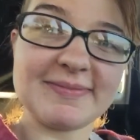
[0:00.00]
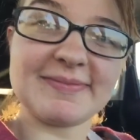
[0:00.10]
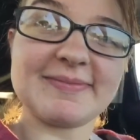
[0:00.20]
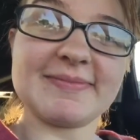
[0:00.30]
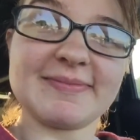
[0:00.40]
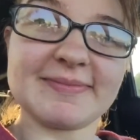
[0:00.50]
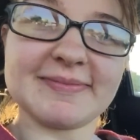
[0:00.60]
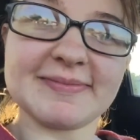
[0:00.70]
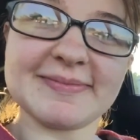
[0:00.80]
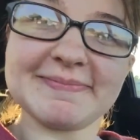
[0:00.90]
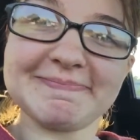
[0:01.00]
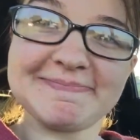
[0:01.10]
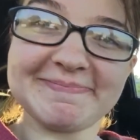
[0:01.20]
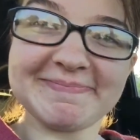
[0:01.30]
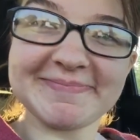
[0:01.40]
it P G.
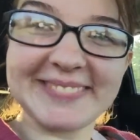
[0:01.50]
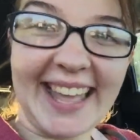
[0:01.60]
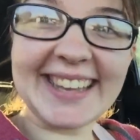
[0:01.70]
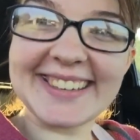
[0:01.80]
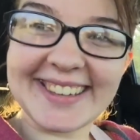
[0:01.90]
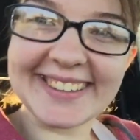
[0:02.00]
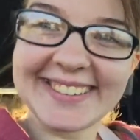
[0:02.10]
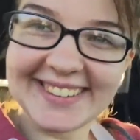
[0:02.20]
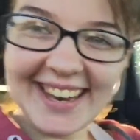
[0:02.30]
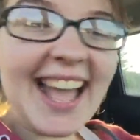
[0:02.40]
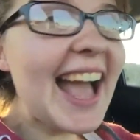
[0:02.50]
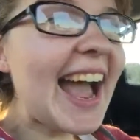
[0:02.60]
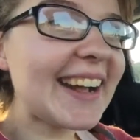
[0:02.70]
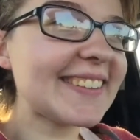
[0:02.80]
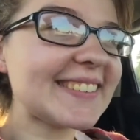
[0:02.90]
I did.
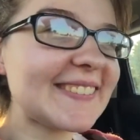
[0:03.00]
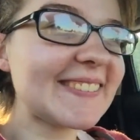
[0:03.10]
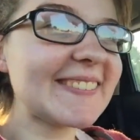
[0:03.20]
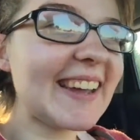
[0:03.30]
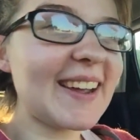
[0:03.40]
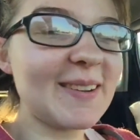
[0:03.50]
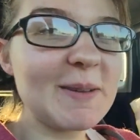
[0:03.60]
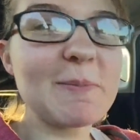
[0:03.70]
I was very